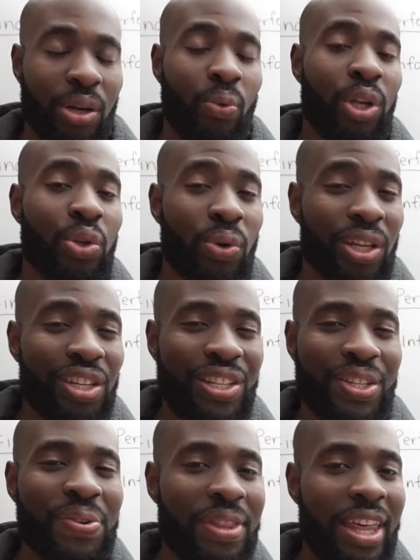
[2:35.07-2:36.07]
And when you can
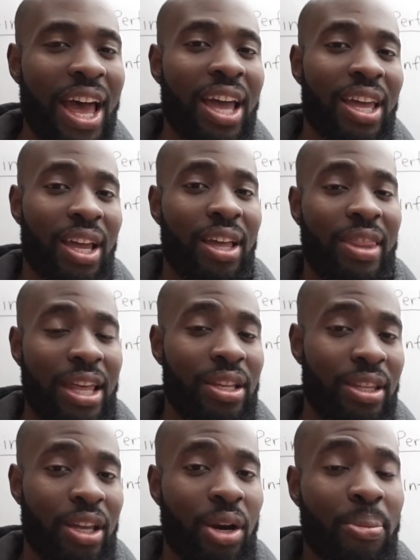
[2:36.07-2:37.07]
do that,
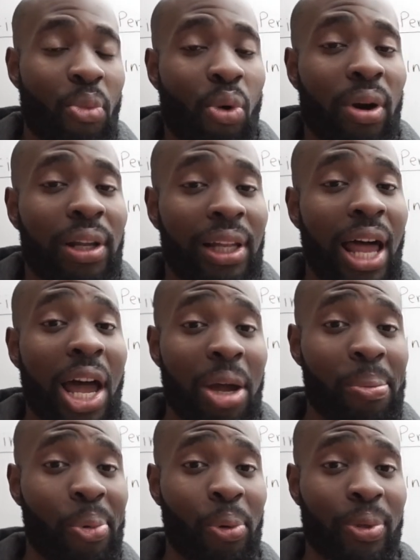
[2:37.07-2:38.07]
then they're more
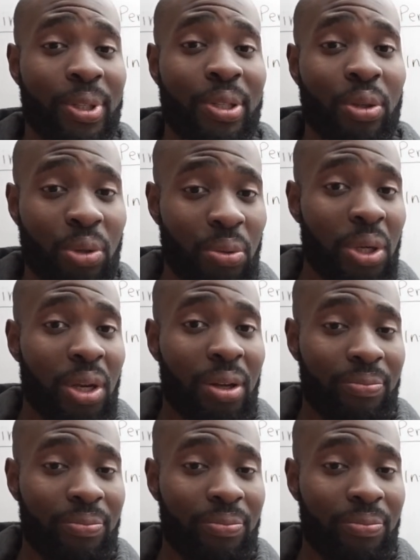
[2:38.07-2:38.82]
liable to